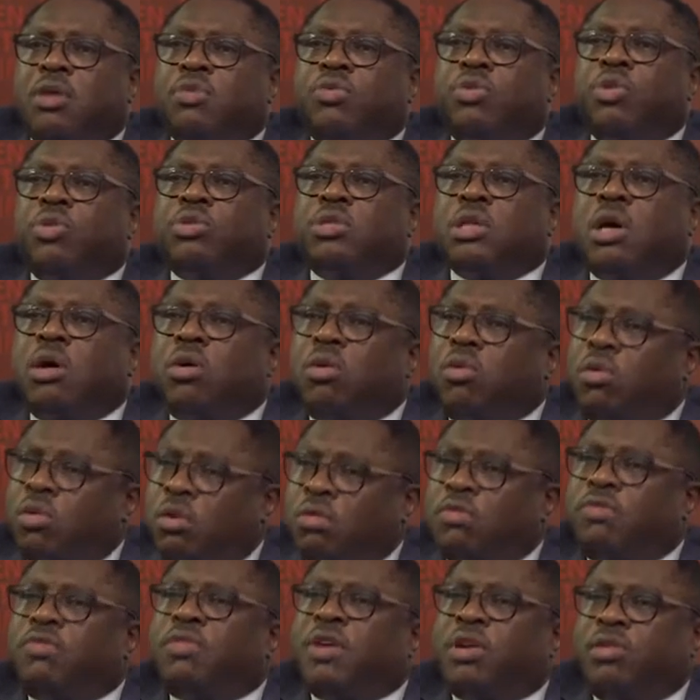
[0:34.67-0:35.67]
Those are
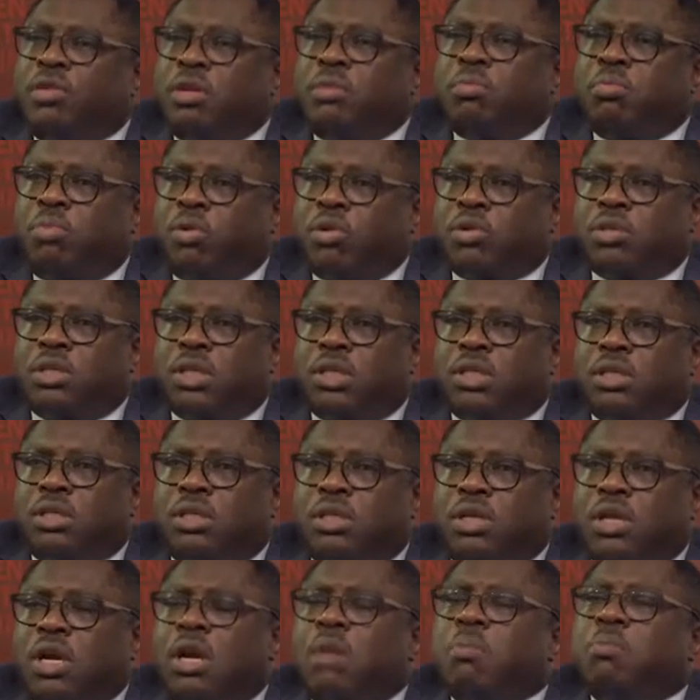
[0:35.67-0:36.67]
all very important.
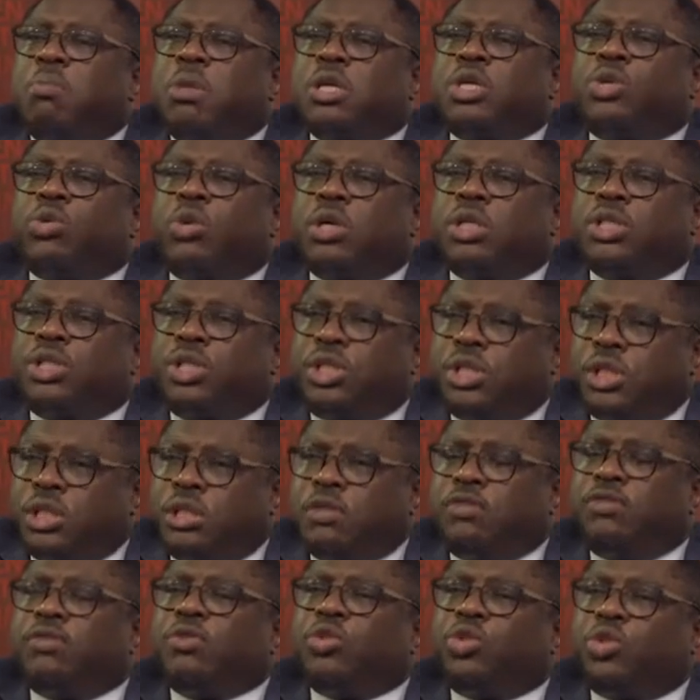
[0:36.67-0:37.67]
But to
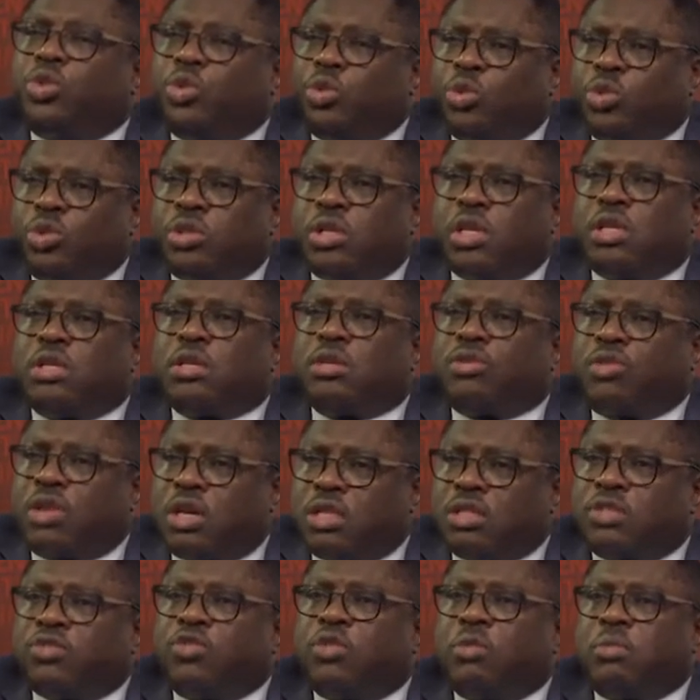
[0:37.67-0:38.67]
achieve true
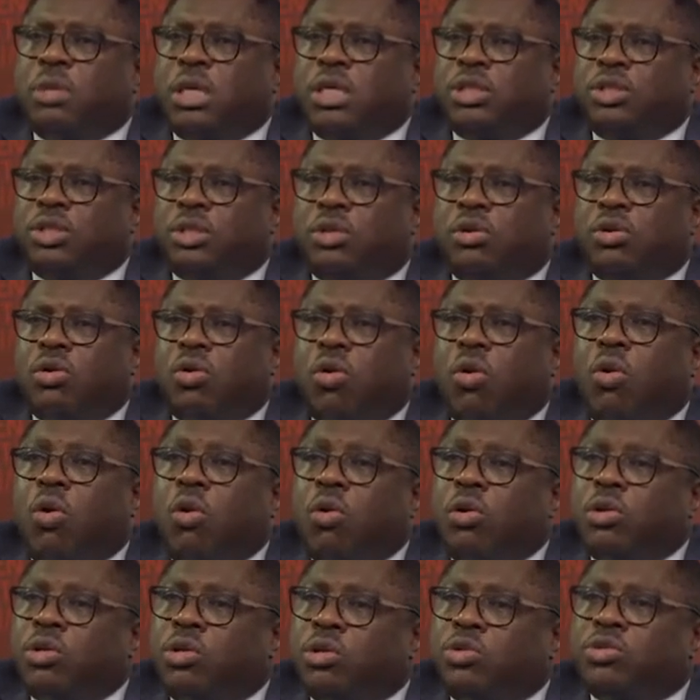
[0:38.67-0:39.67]
transformation,
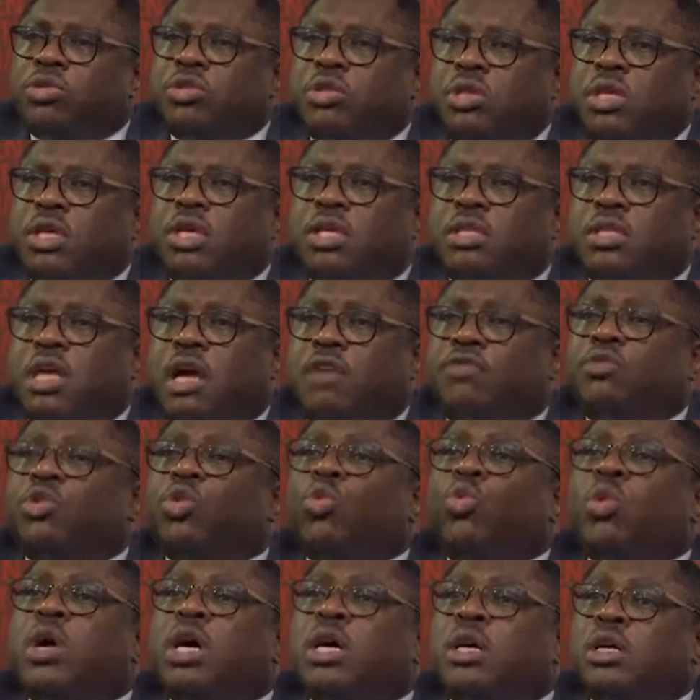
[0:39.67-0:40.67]
all those things have to
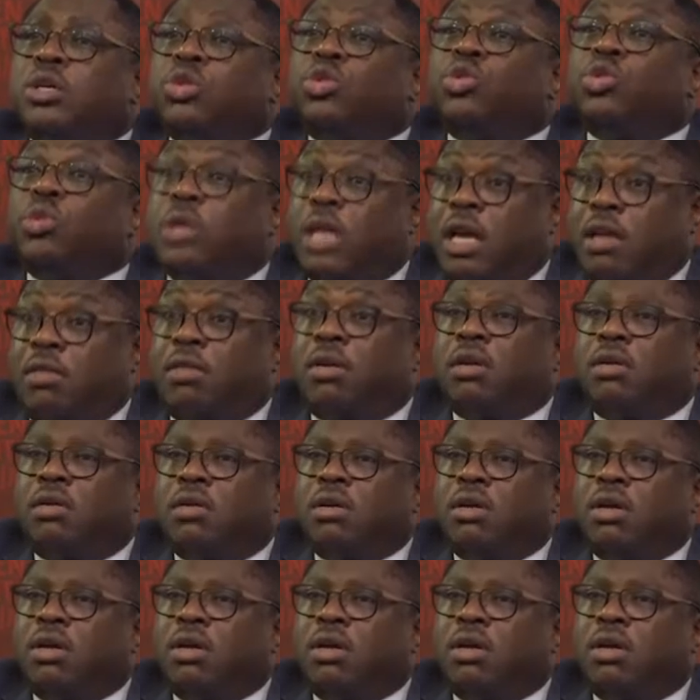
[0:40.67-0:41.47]
work together.